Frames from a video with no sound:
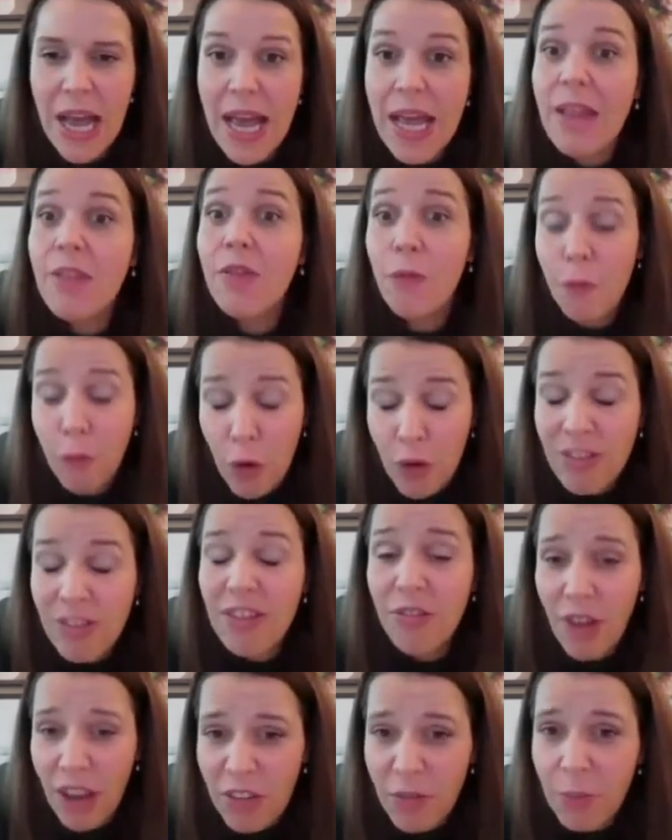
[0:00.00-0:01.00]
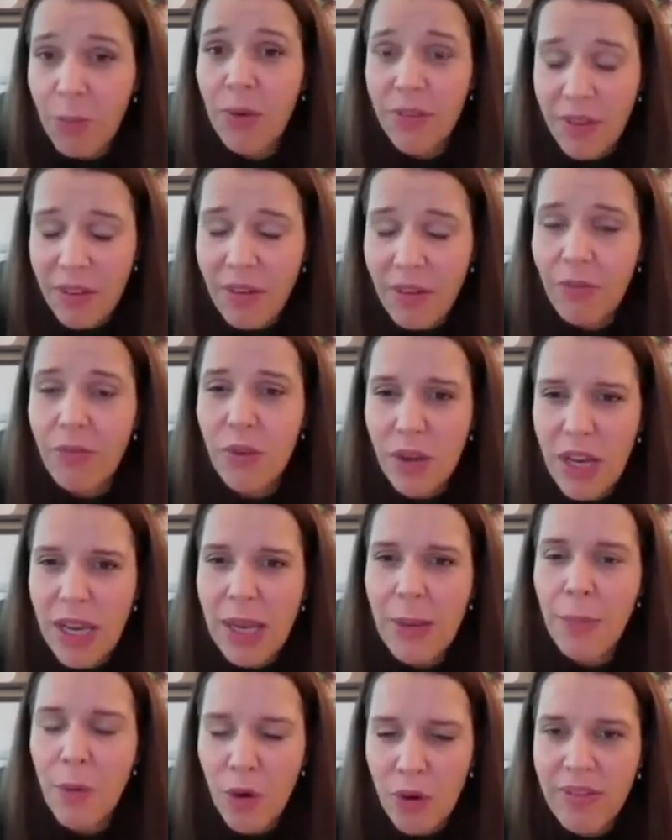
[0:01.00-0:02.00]
And 45% of the
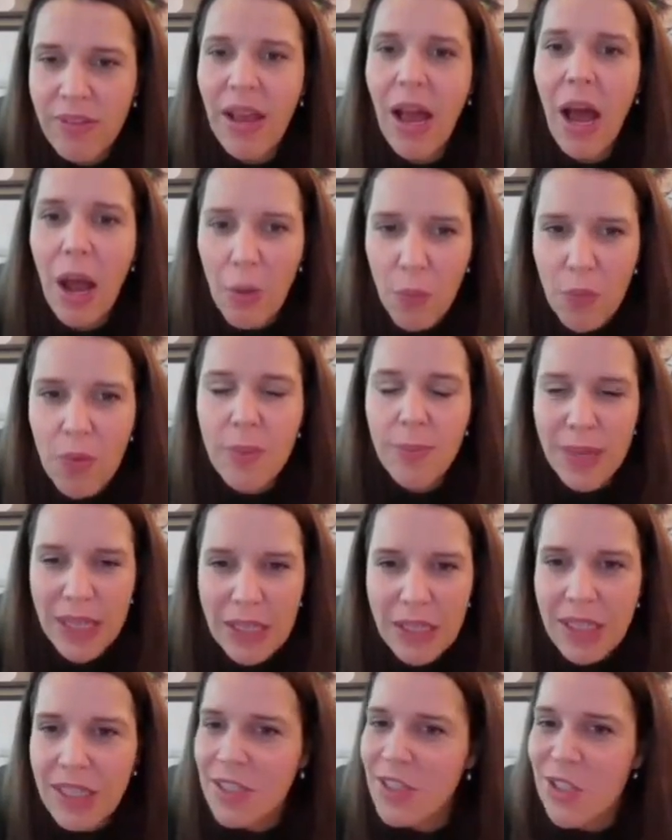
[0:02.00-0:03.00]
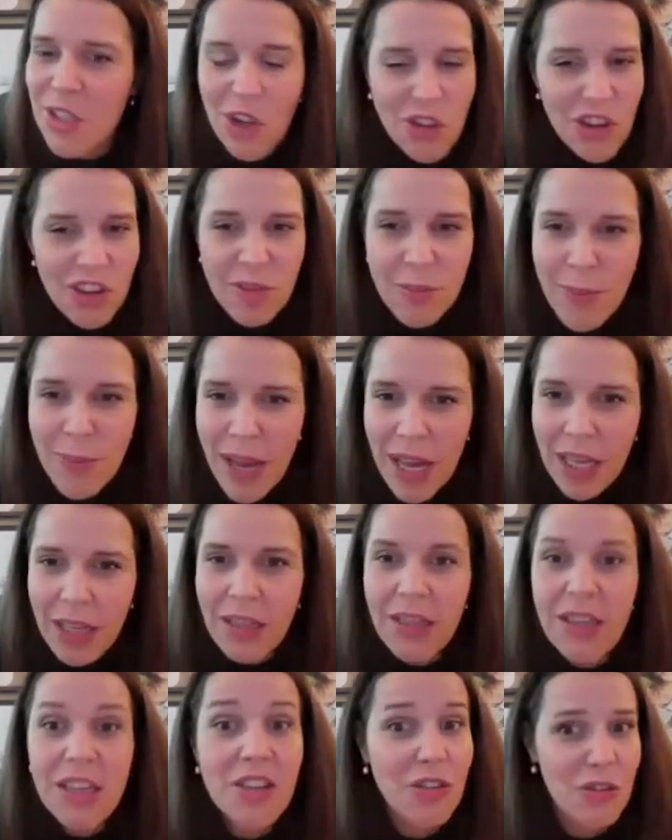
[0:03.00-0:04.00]
gamers are women. It's not just
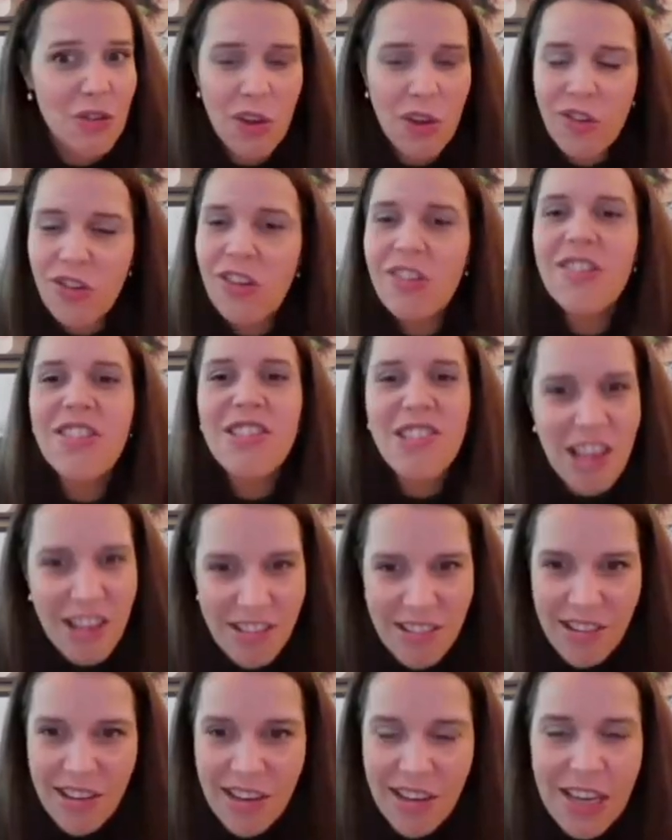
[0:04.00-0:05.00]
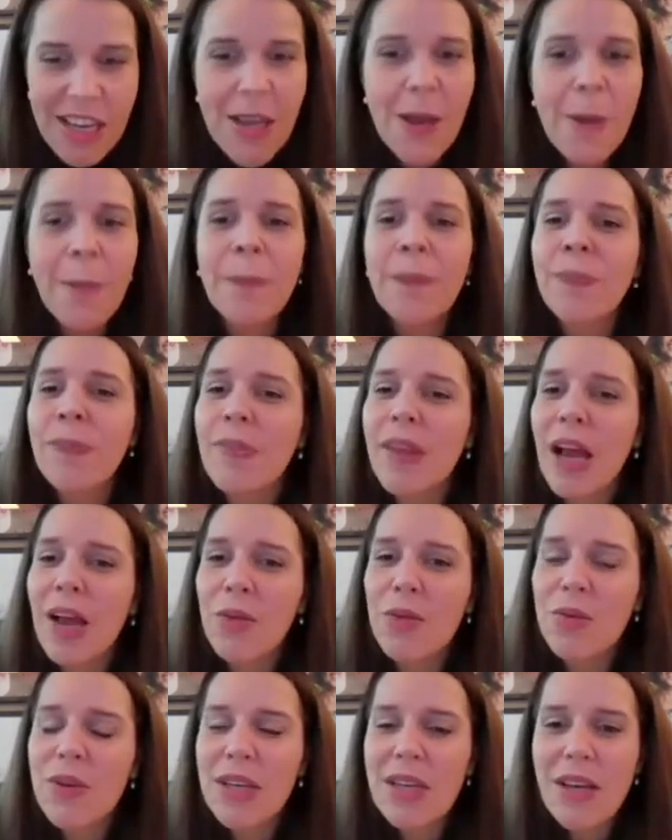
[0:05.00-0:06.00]
men. It's not just Gen Z,
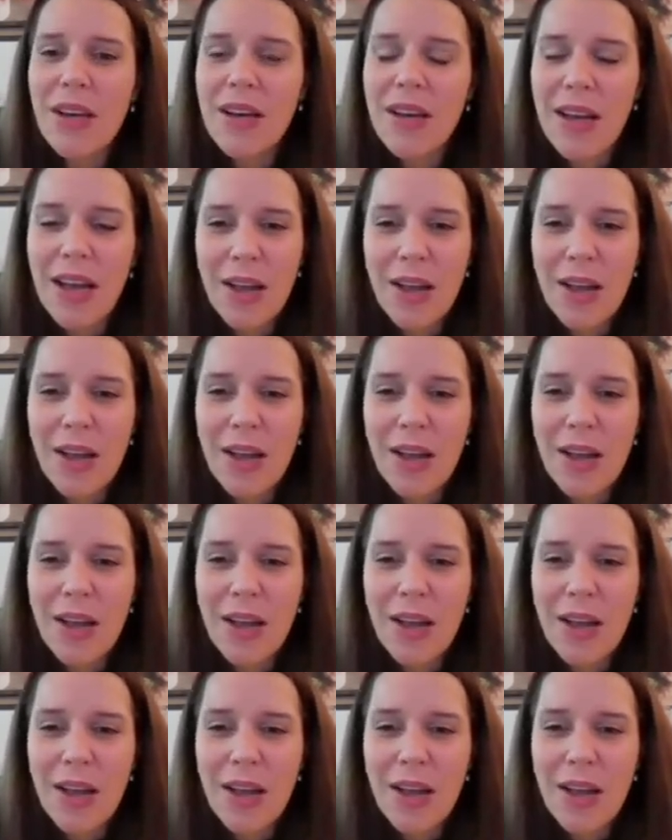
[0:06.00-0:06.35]
as we